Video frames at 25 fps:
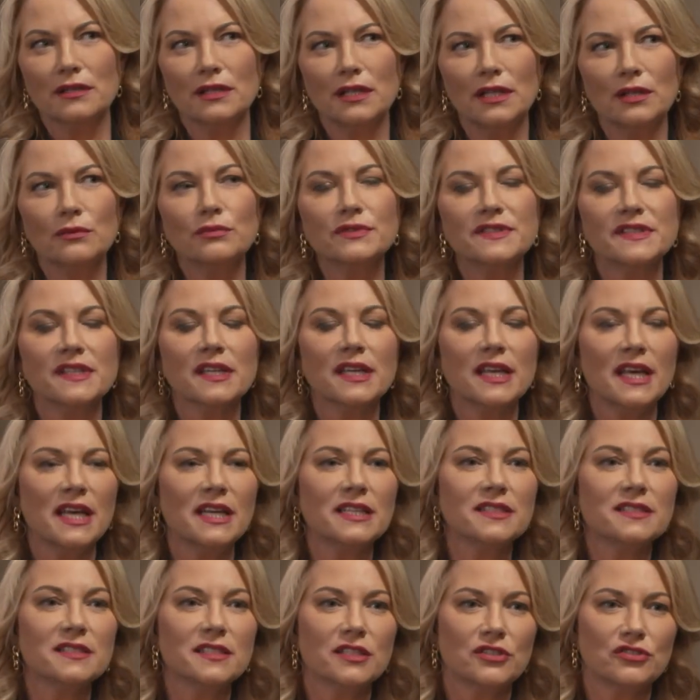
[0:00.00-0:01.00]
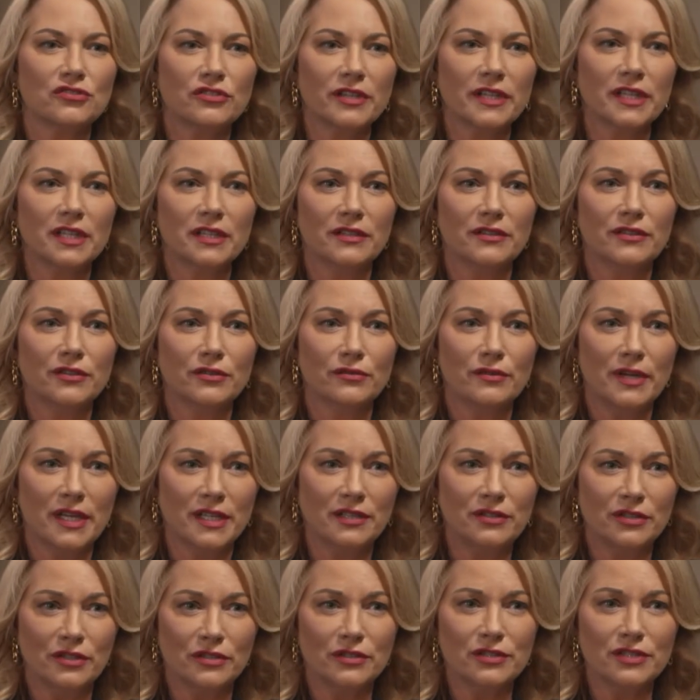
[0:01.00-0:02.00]
It was the case that triggered the
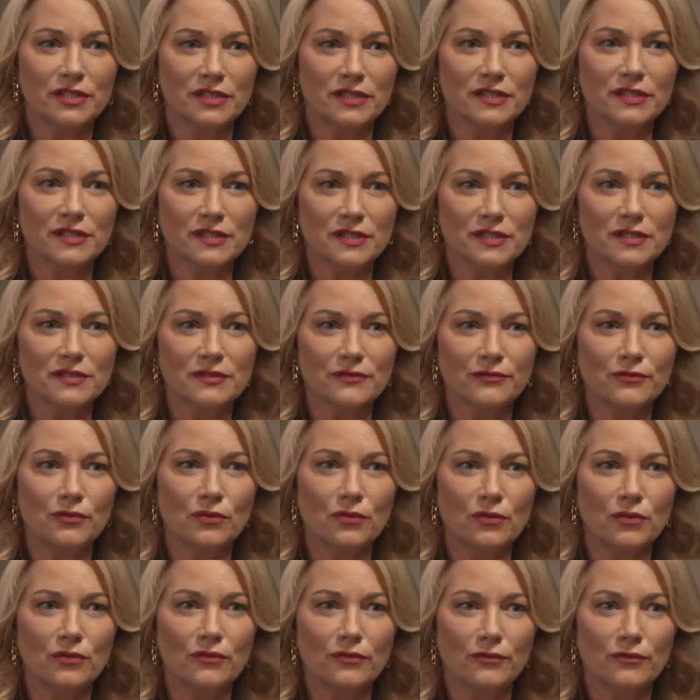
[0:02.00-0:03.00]
red notice for